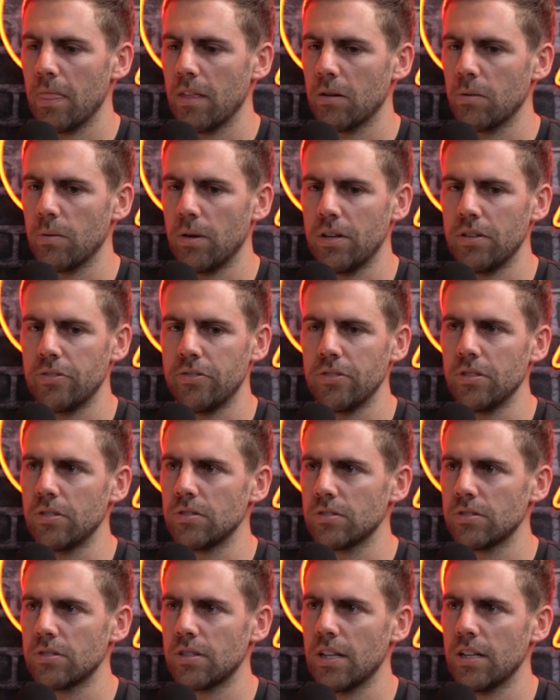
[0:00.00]
quite a
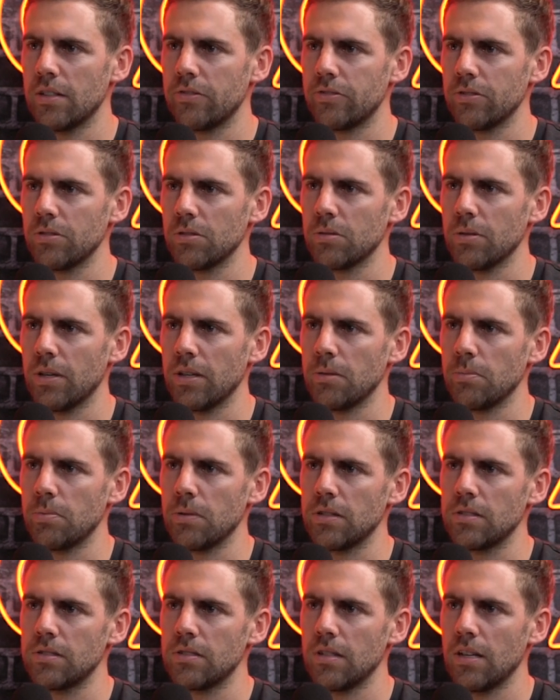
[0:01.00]
few stayed for quite a
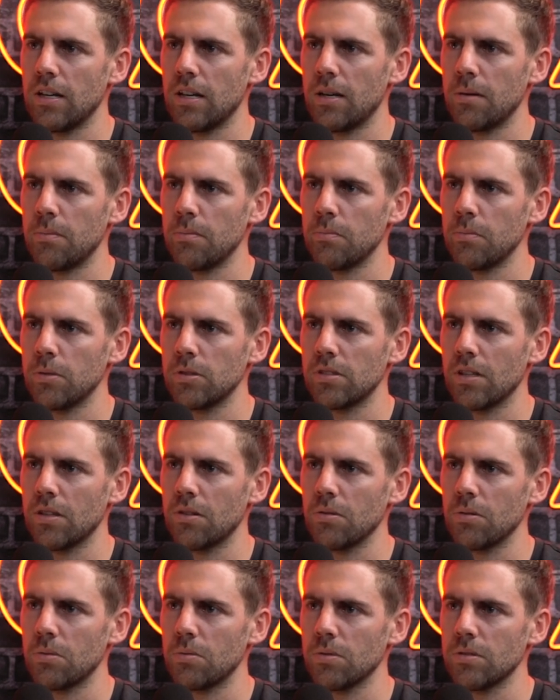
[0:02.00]
bit, which I
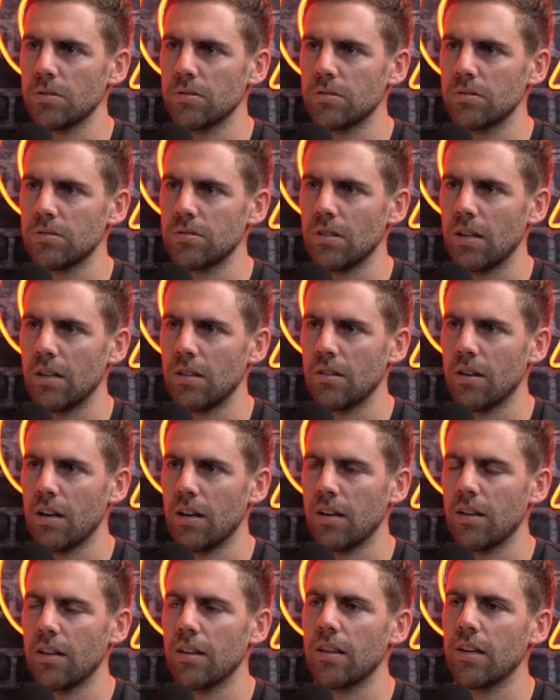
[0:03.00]
thought was.
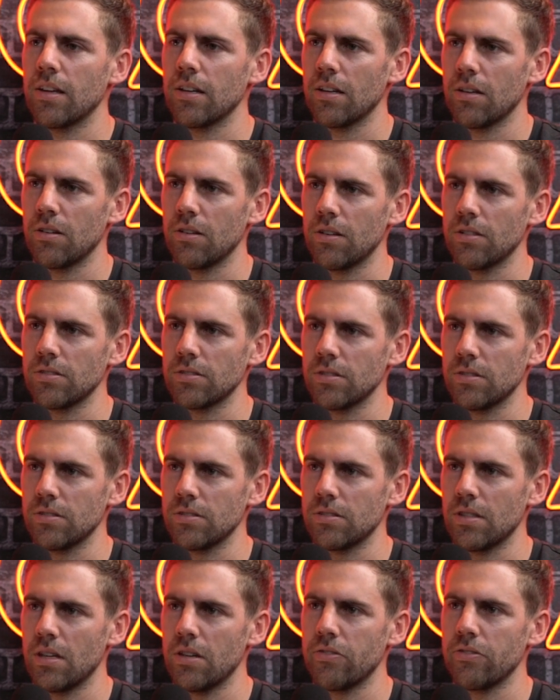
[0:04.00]
I don't think a lot is going to
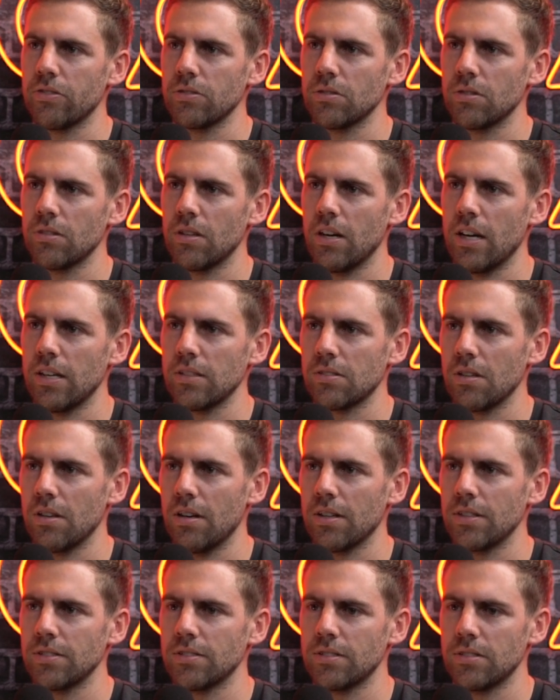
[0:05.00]
stay for as
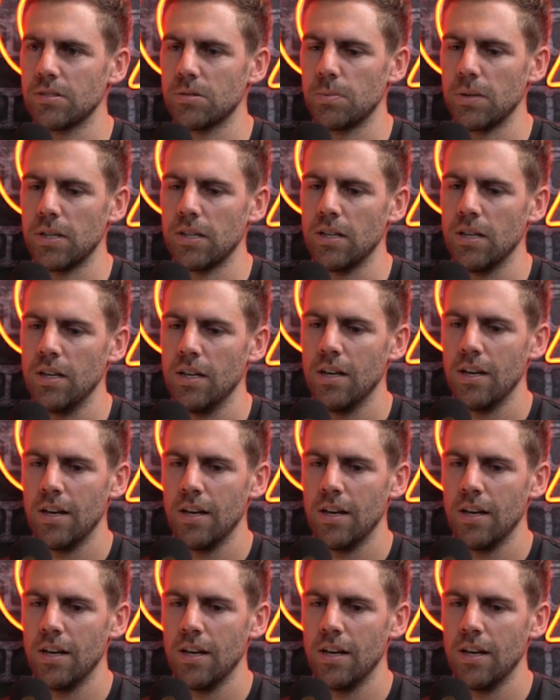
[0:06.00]
long as it's been.